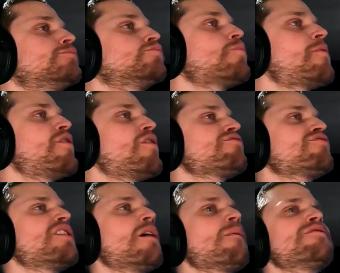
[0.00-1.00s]
Let's
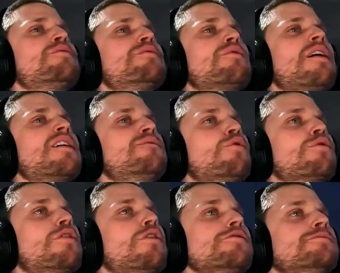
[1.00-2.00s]
see how we do in a Rally 4 car.